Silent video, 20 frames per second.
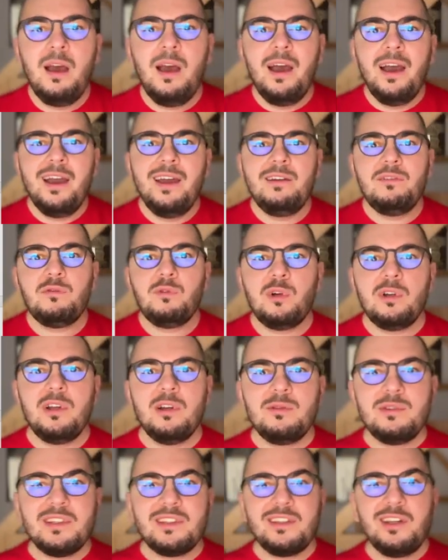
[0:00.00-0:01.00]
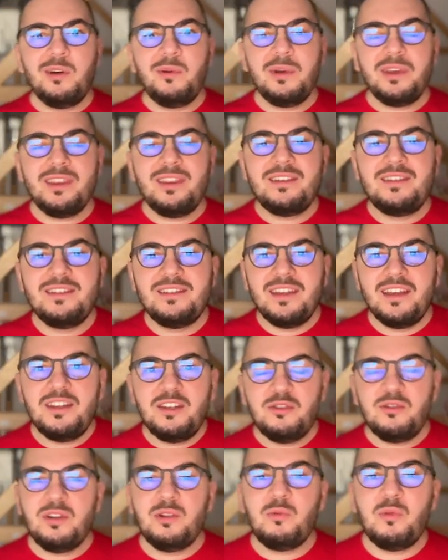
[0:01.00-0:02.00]
Hey everyone, how's it going? This is
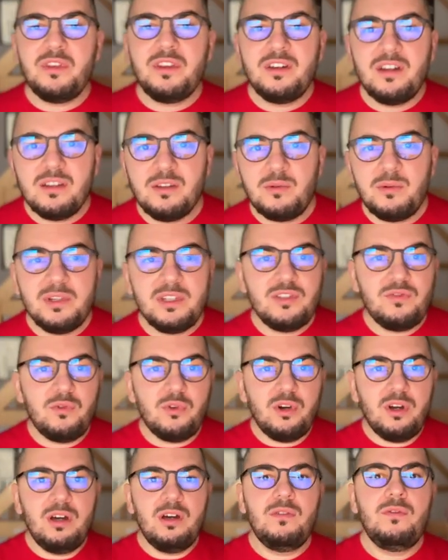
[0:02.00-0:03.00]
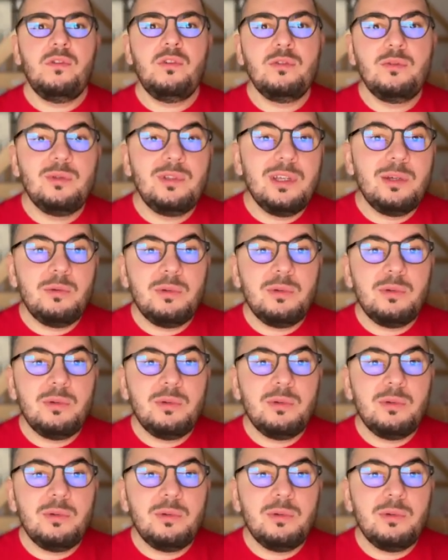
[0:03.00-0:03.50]
Adrian with another release for Avo. Today we're